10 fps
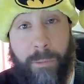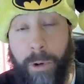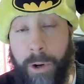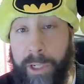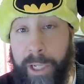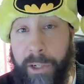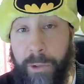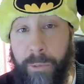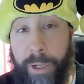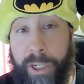all you got to
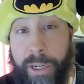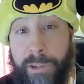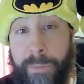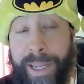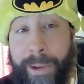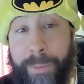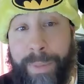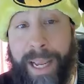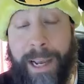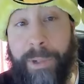do, reach out to me. I would
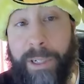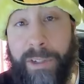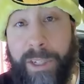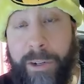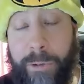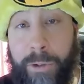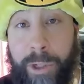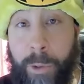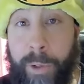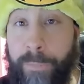be happy to schedule a
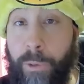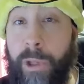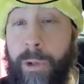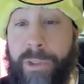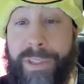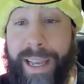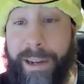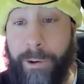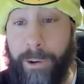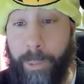showing for those that
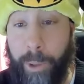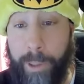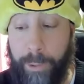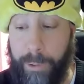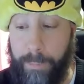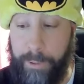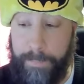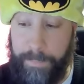are pre approved.